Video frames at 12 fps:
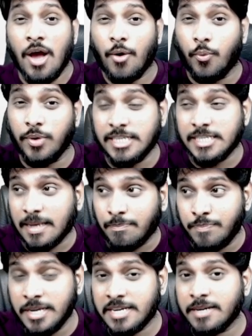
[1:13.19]
which is
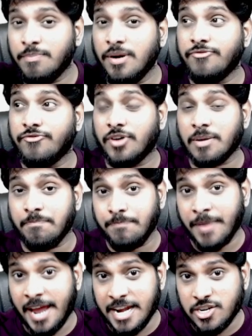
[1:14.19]
applicable for
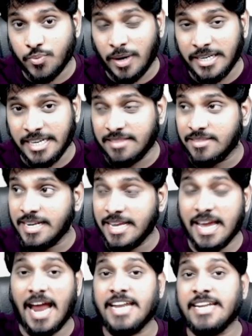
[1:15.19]
May 23
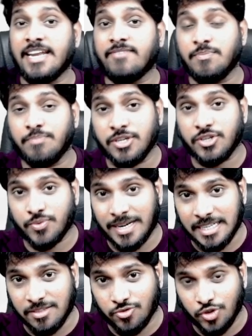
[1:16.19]
and November
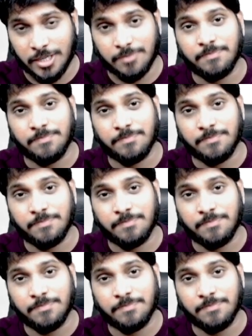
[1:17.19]
23.